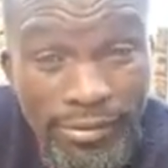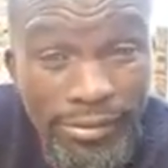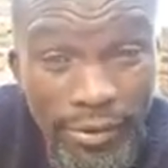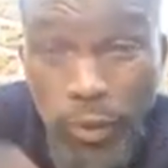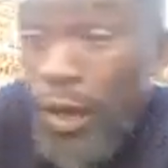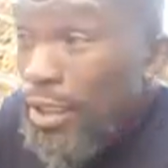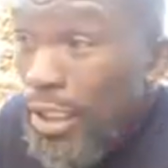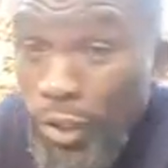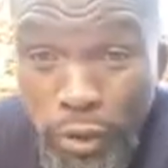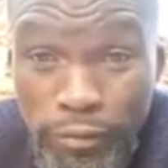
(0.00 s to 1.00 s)
Who are the
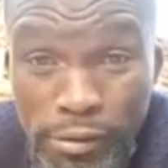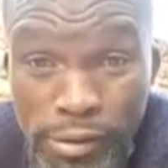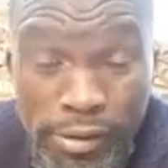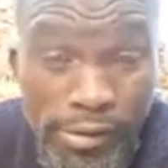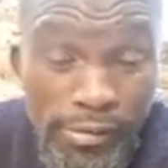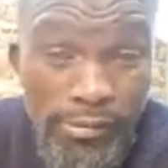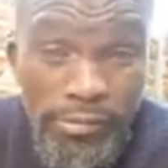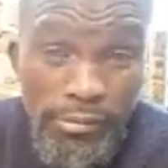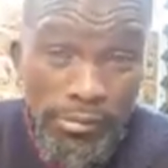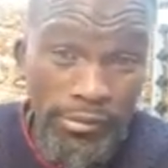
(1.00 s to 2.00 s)
Ndlovus?
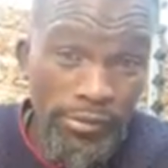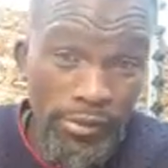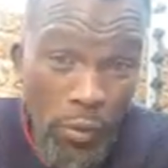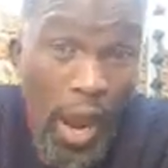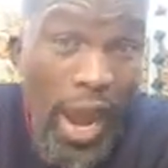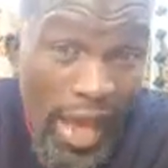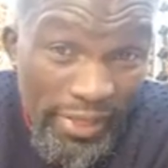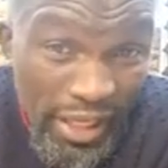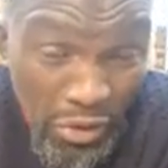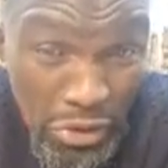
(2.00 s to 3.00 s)
Why are
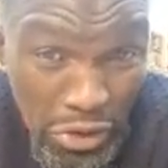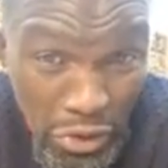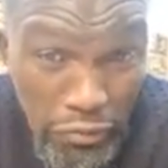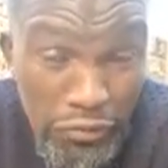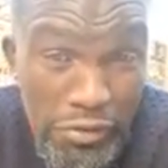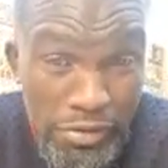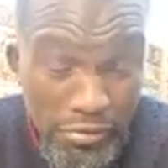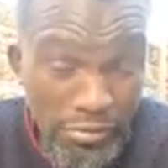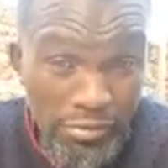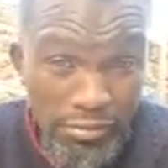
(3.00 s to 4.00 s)
they called Ndlovus?
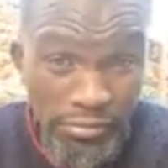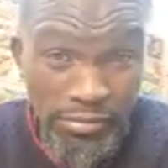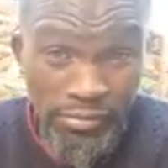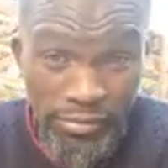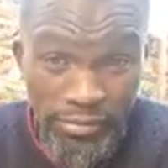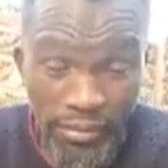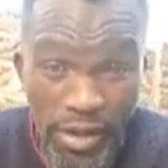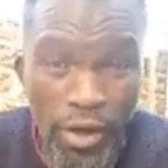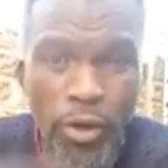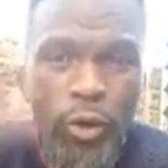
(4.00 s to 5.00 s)

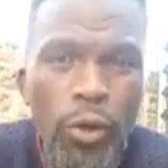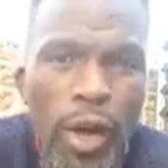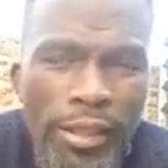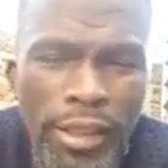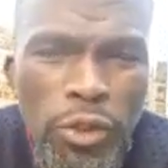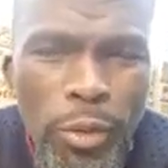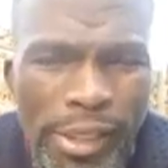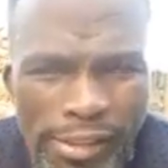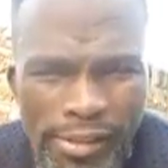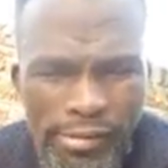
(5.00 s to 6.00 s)
Who are the
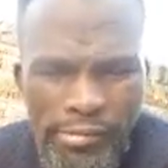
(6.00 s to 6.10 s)
Ngubes?